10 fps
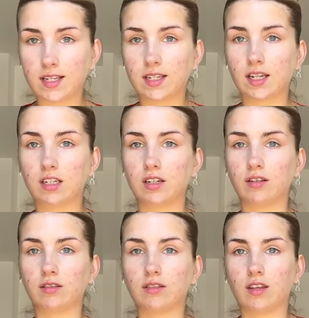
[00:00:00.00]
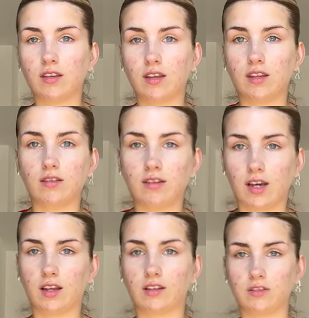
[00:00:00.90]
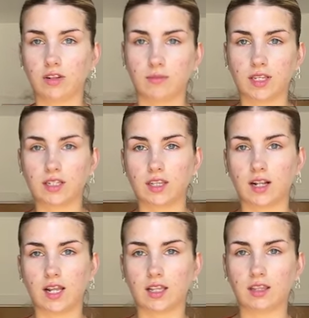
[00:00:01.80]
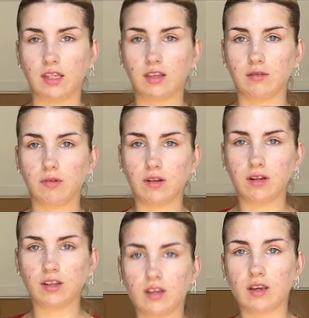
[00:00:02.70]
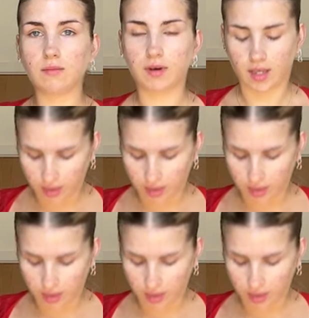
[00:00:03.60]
intentional so that you can trim it to the length that you want. But I